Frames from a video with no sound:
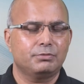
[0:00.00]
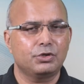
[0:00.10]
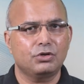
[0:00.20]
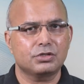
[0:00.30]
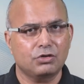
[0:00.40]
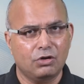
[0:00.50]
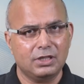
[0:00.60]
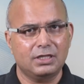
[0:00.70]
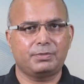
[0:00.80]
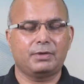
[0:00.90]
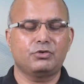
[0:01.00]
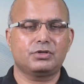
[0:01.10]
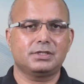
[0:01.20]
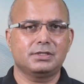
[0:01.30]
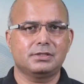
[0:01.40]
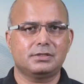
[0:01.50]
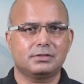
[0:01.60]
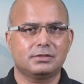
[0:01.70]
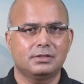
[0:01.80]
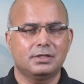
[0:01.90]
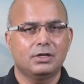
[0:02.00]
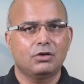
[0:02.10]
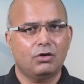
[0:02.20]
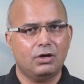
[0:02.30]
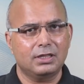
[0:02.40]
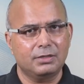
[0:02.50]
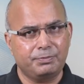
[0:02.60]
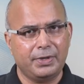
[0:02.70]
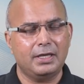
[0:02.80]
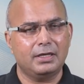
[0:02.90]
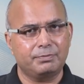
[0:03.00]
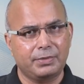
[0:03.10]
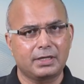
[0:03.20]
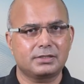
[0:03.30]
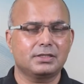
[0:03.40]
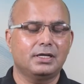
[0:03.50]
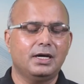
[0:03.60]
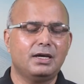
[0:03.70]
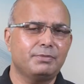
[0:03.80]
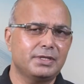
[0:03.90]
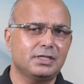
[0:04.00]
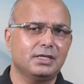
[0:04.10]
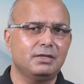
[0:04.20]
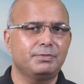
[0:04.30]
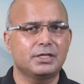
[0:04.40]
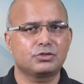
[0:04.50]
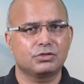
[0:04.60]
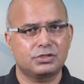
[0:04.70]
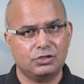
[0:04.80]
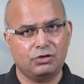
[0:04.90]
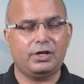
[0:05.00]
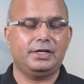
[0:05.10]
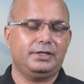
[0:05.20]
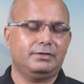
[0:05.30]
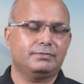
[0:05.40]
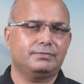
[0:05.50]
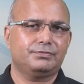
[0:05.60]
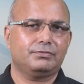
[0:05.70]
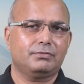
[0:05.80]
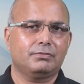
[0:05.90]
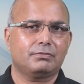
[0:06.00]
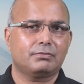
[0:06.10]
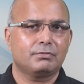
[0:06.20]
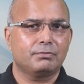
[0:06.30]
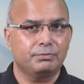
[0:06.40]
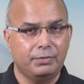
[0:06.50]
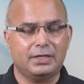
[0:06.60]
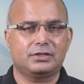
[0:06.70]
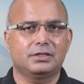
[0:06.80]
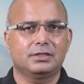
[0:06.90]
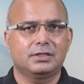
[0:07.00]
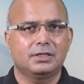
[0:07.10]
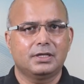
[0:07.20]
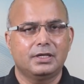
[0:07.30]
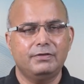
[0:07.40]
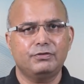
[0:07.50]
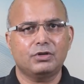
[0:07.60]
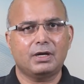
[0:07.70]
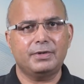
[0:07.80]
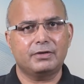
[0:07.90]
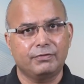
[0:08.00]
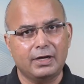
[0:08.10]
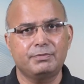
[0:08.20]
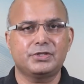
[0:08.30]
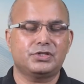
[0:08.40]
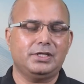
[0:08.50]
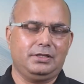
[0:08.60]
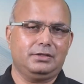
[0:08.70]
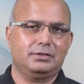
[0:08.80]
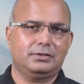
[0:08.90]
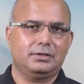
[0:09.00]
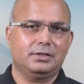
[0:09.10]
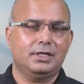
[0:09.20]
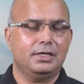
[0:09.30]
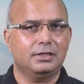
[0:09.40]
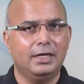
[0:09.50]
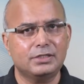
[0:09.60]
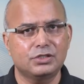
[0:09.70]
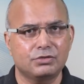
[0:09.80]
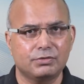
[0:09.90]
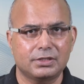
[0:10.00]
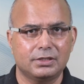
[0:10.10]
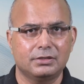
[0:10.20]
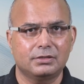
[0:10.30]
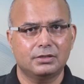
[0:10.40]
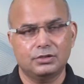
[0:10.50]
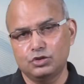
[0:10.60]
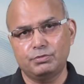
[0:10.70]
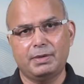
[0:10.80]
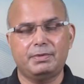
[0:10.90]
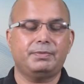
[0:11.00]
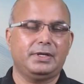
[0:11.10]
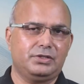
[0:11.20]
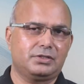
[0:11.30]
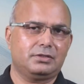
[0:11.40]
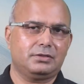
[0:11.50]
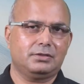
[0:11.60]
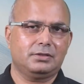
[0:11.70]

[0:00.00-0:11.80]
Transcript: because all the promotions, all the pay and perks are basically based on seniority. But if you commit one mistake, in that situation, you may be punished.